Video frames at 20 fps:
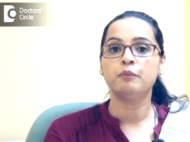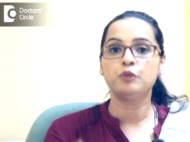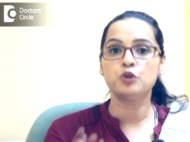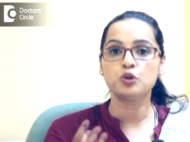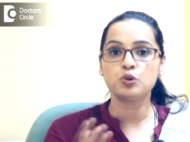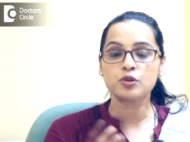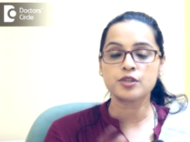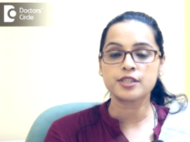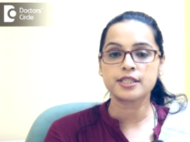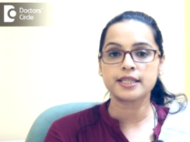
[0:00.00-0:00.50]

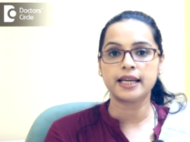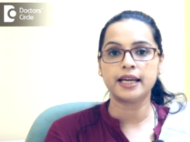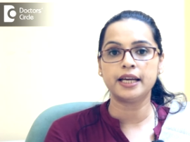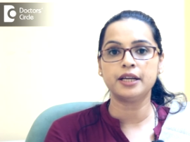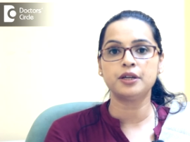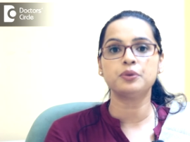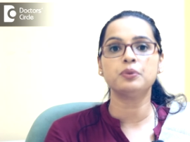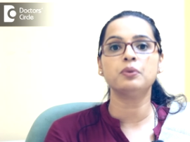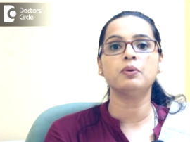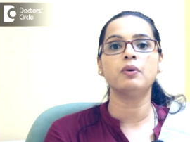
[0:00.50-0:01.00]
juiced
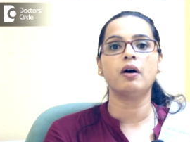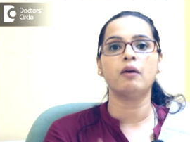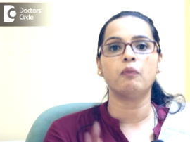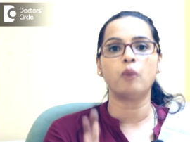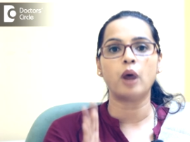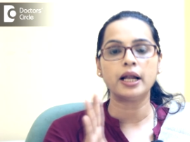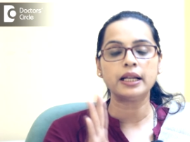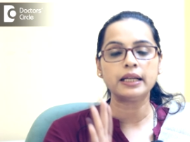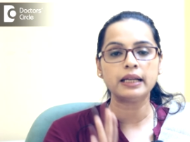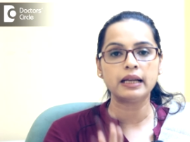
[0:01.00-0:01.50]
into
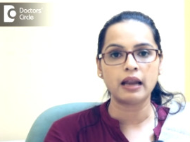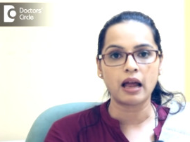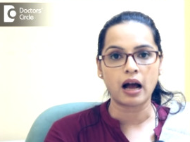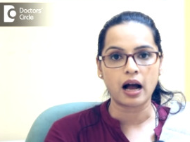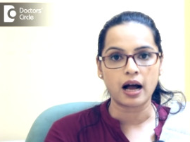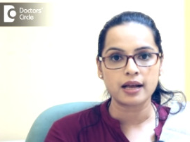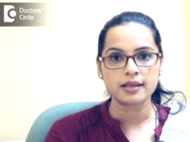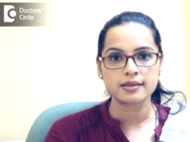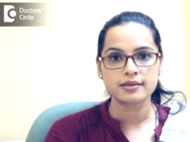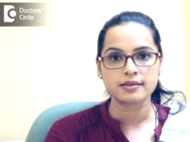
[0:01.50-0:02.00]
one
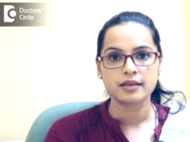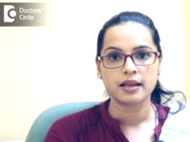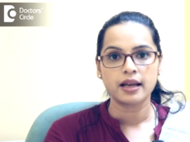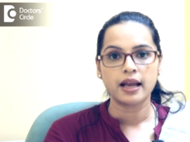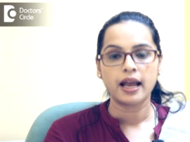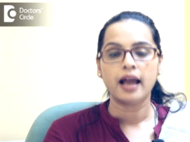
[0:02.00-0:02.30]
glass